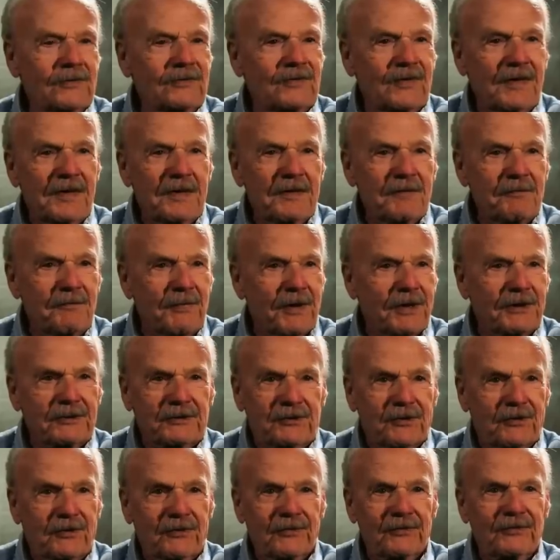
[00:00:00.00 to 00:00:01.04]
seen
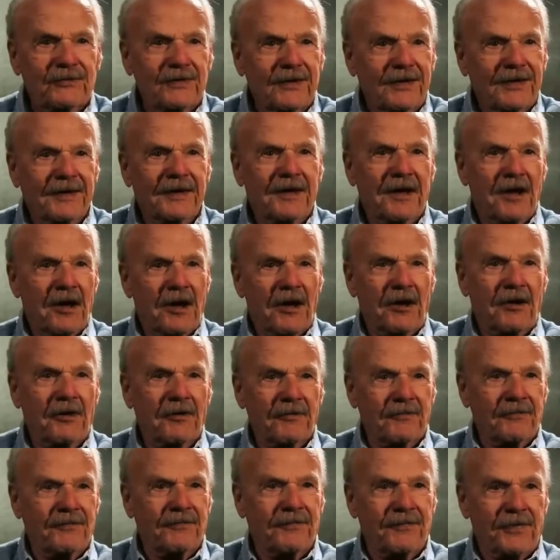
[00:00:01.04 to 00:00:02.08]
pictures
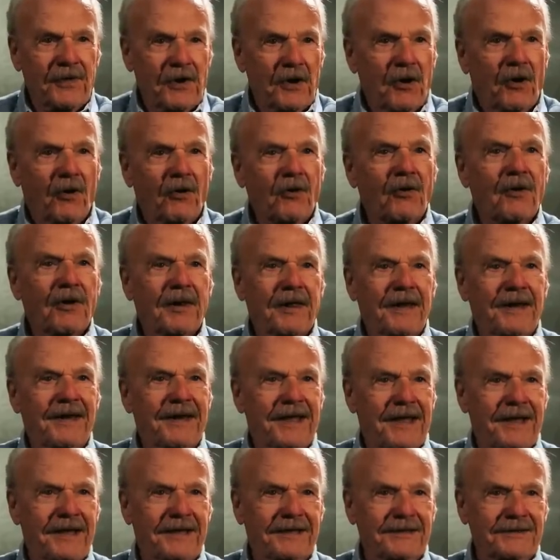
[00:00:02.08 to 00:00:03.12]
of the early
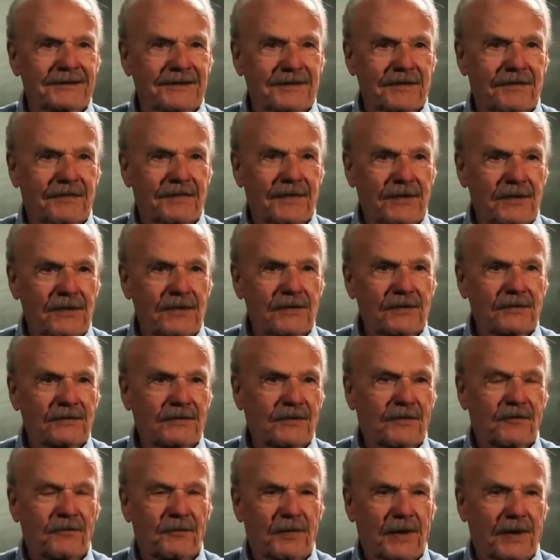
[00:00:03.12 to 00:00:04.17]
days of the
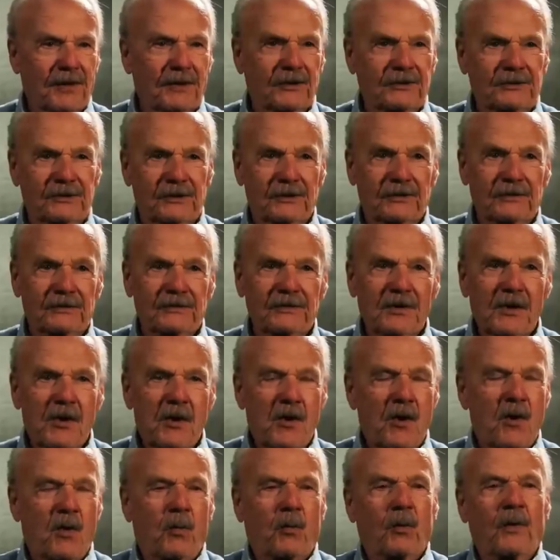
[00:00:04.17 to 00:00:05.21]
use of parachutes
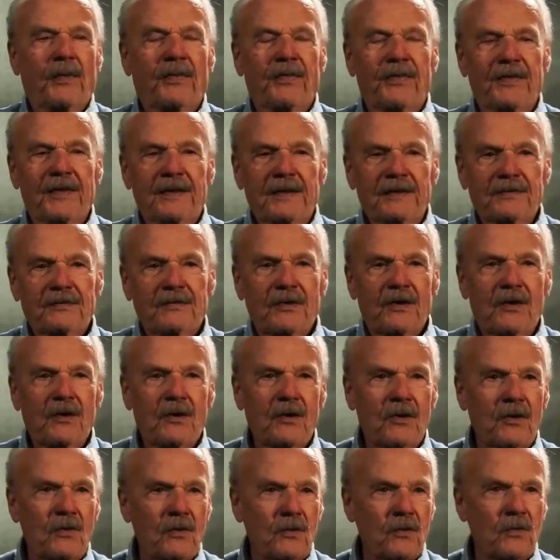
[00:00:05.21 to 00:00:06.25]
with these
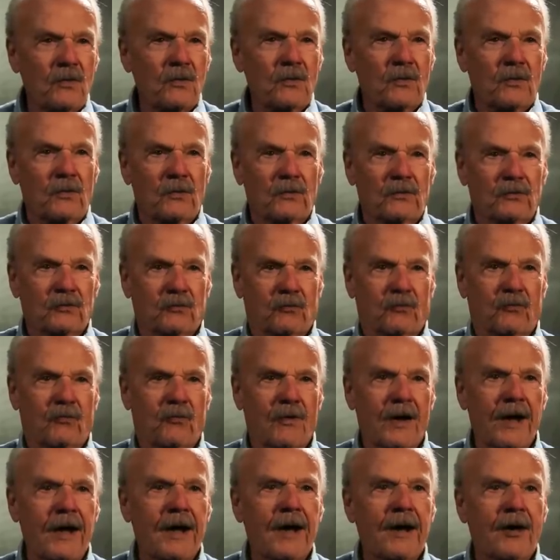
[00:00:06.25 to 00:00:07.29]
huge
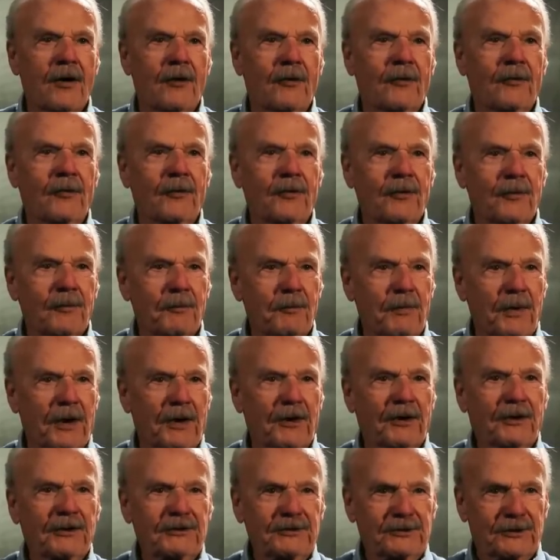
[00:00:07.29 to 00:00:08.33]
round
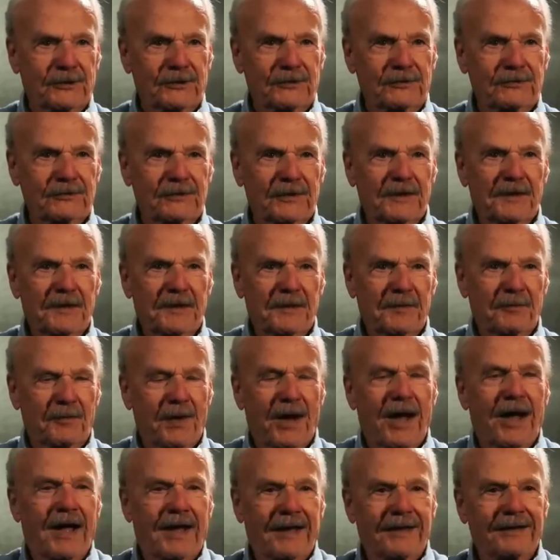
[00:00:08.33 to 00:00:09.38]
parachutes
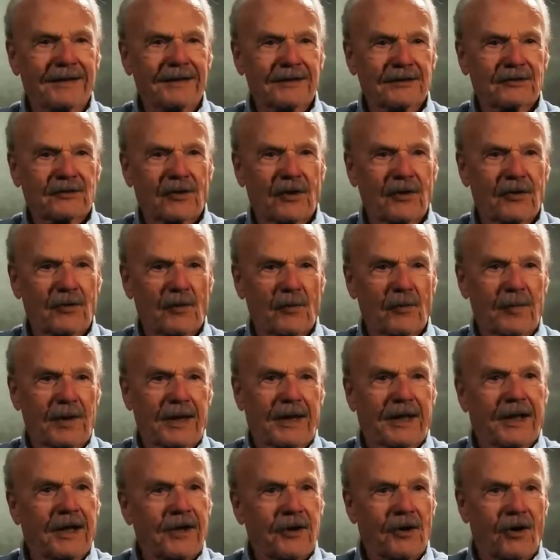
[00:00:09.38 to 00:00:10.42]
behind this little
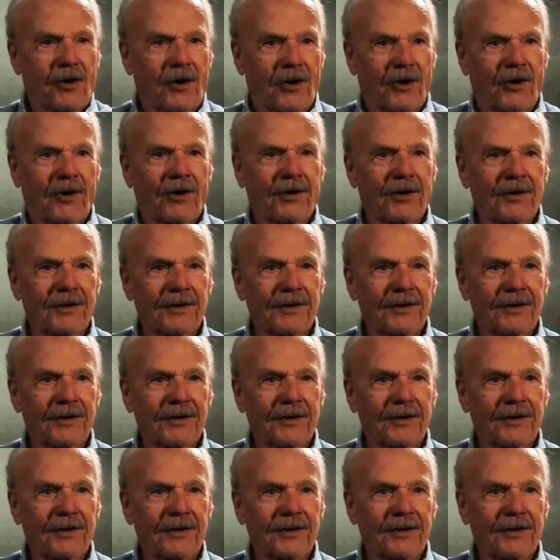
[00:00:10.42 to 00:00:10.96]
bitty car.